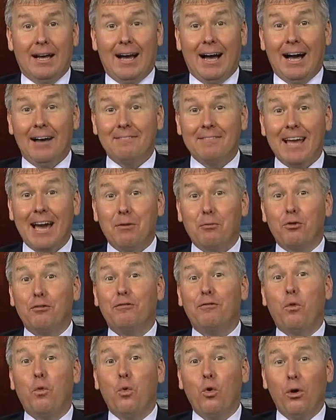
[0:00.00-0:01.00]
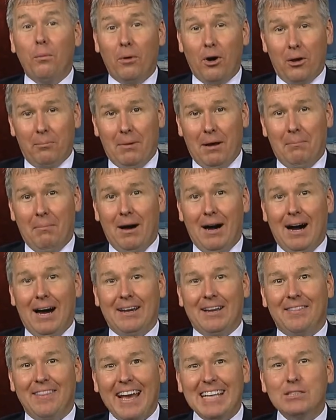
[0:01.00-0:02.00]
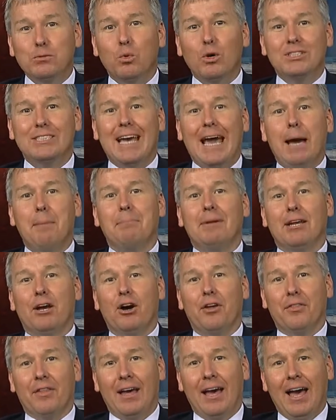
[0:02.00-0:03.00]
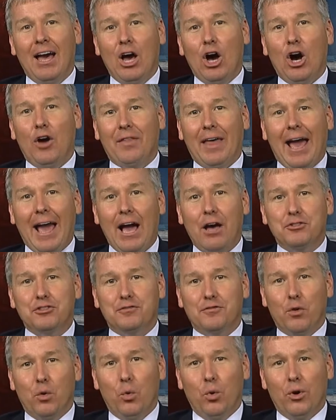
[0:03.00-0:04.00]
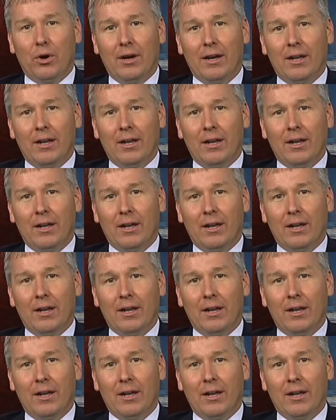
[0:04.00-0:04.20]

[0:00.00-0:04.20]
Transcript: I've got reform on my mind, and that's what's happening on the House floor